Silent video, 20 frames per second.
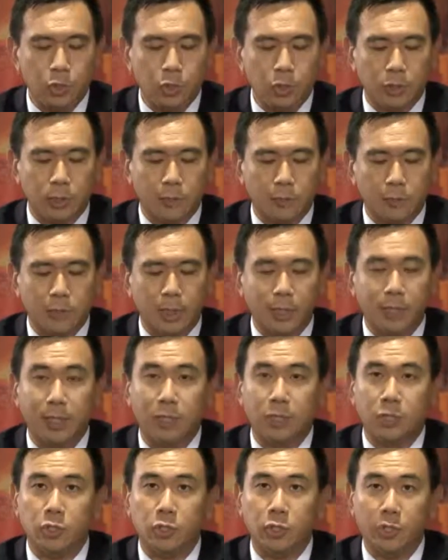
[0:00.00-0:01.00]
during the
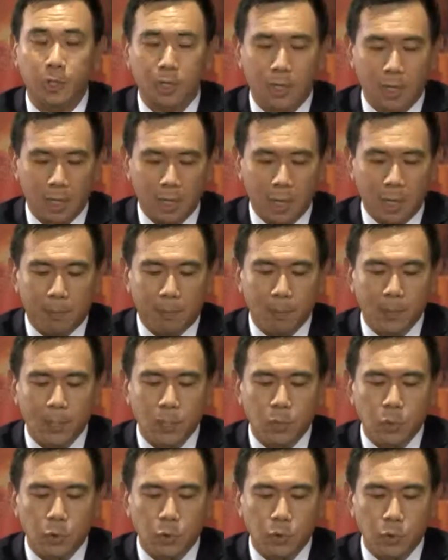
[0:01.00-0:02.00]
presentation,
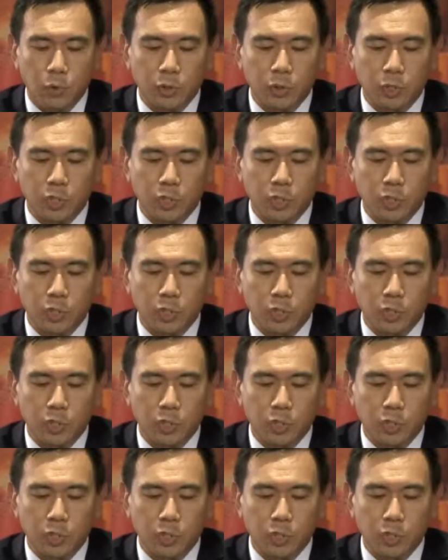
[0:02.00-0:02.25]
please use